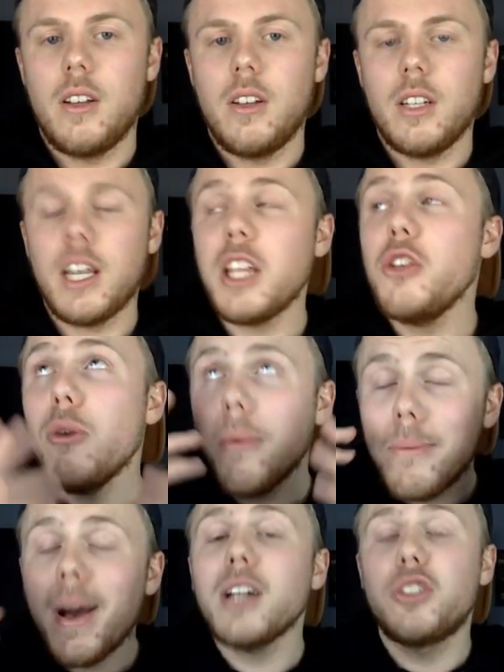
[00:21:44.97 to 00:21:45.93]
Can you
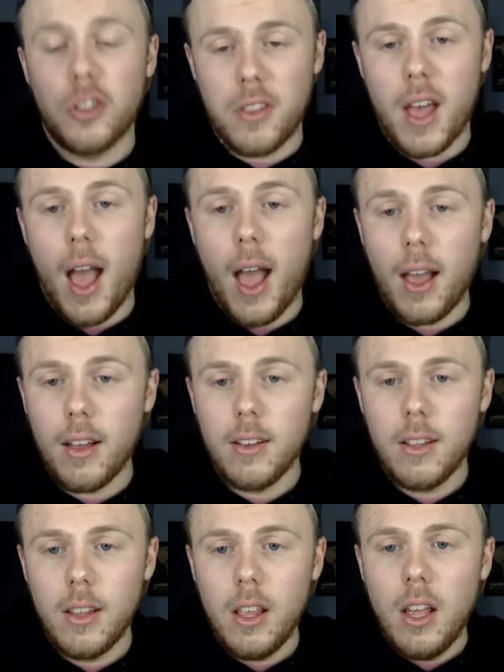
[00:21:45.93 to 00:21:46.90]
imagine that?
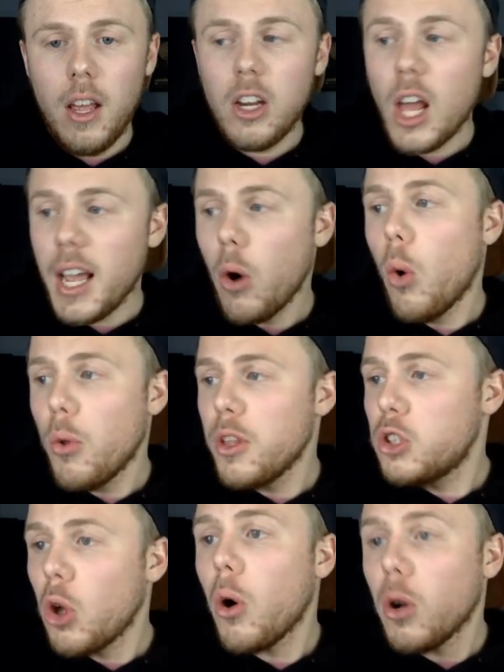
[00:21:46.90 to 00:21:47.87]
Like, or the
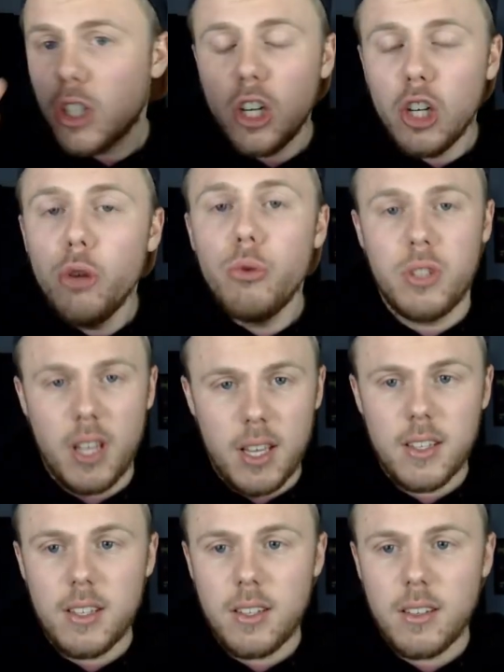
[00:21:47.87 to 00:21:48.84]
Doctor
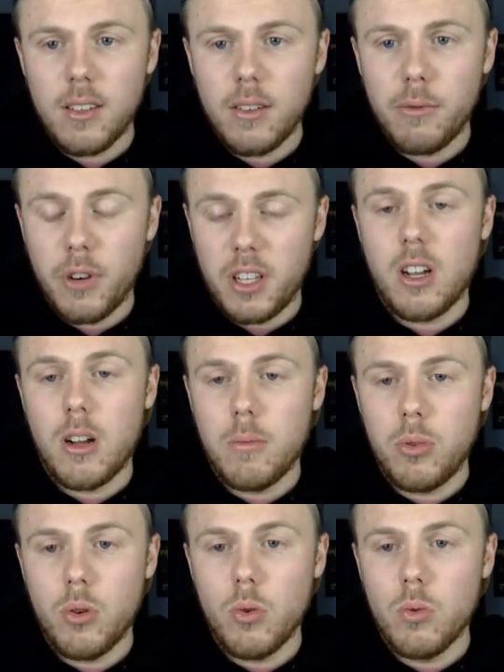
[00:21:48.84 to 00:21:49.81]
loses, for
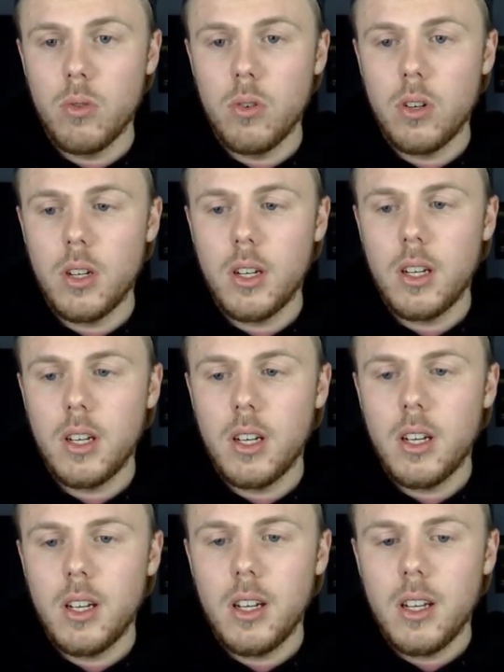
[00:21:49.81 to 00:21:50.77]
example.
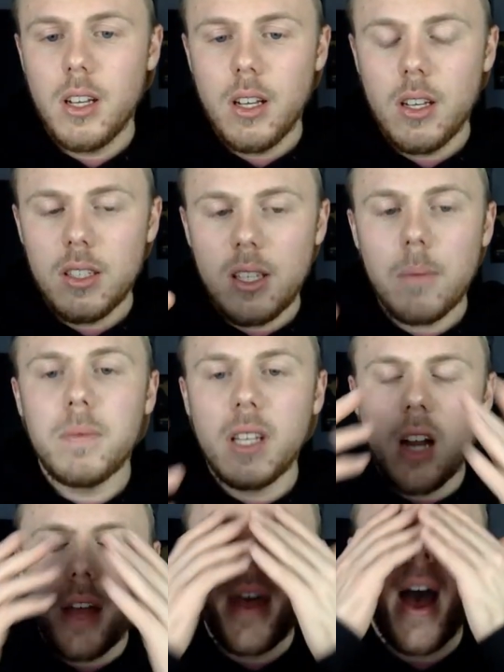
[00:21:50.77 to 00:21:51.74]
Something
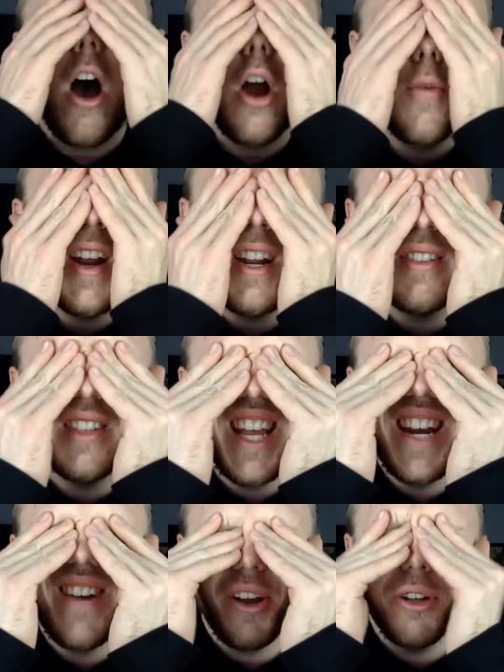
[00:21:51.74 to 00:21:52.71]
like that. I read a
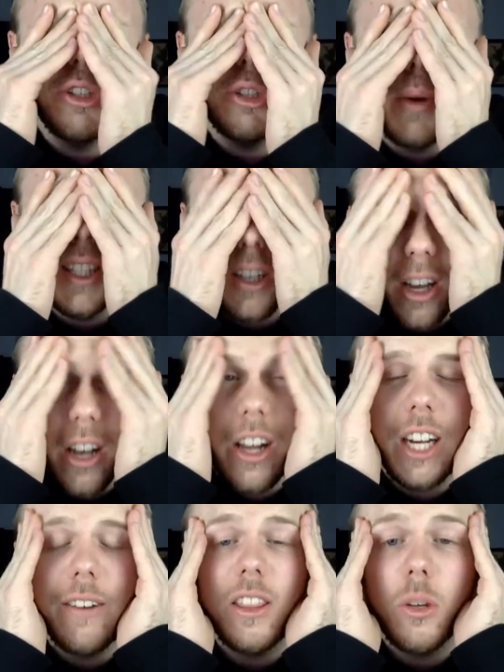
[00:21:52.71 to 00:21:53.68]
theory on Twitter
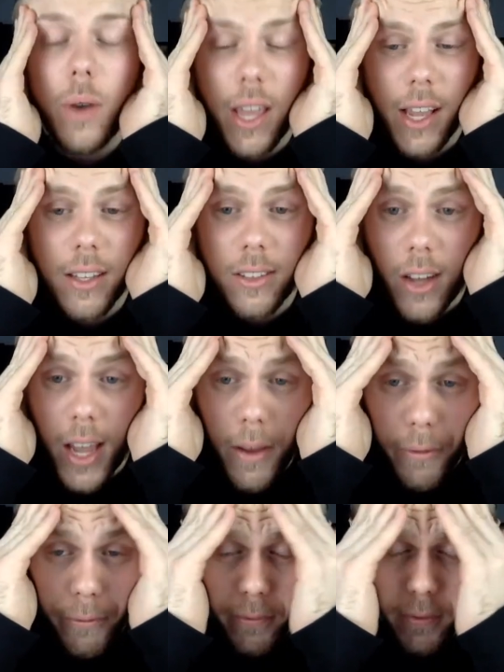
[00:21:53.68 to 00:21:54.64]
earlier in the week that
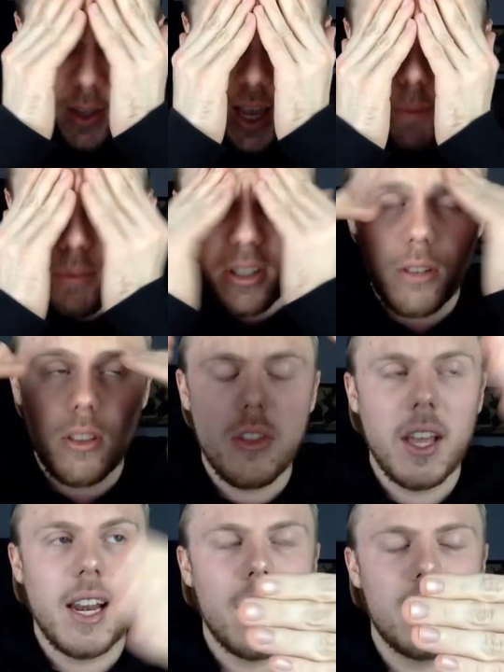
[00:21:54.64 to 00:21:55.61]
if the episode that
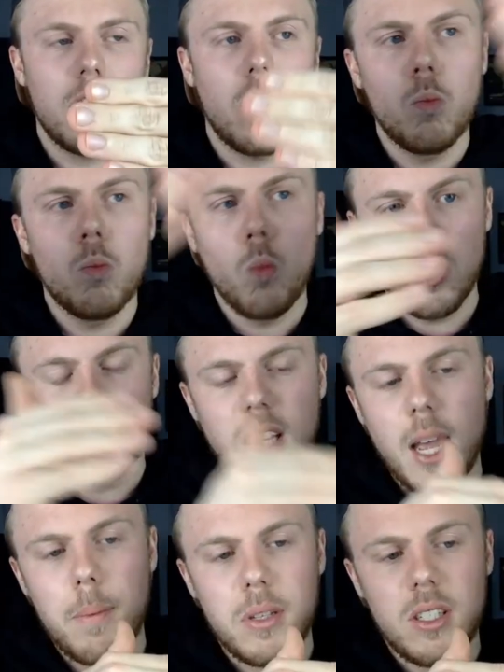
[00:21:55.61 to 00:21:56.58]
they landed on was
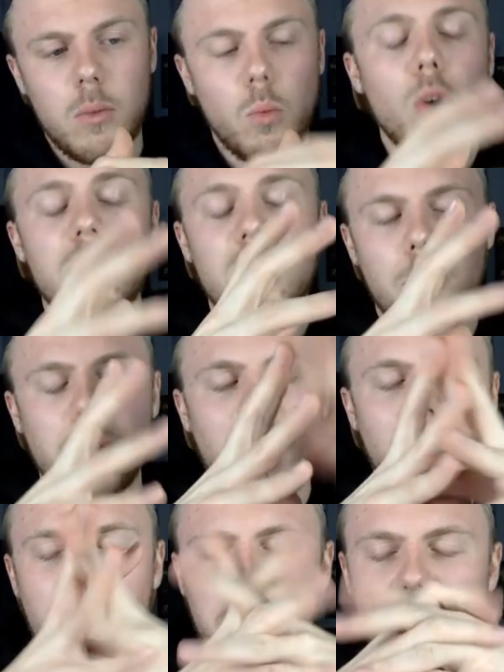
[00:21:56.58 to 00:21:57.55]
the
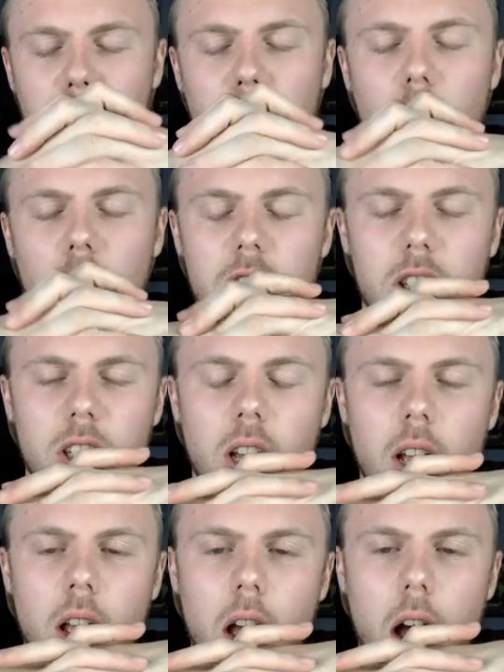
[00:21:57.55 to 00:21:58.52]
planet from the first...
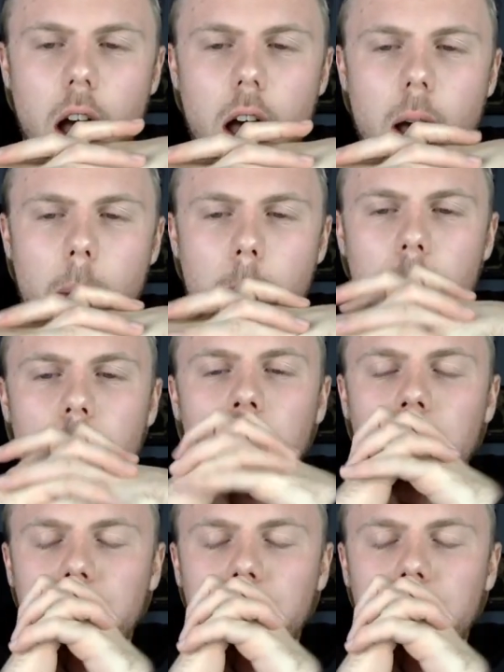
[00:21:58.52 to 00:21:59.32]
from